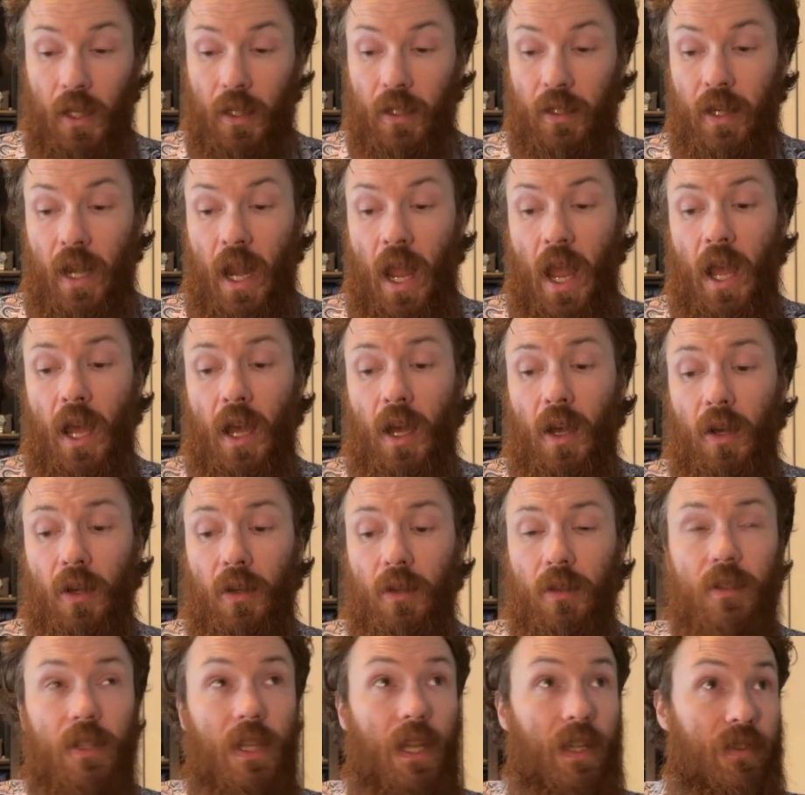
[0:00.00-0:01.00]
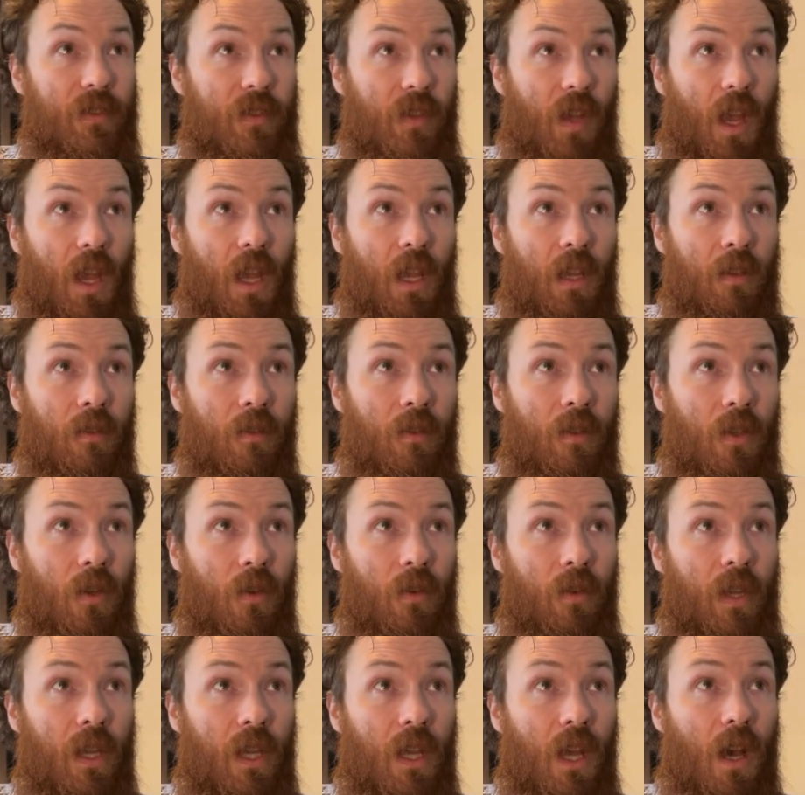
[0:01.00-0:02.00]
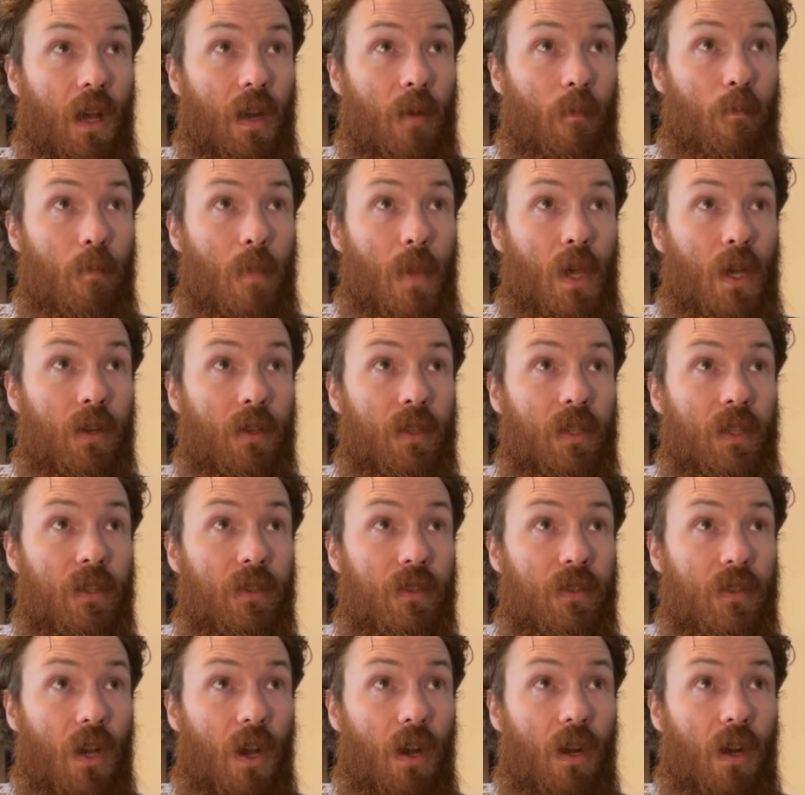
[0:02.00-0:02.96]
Now, let's say, they got $1 million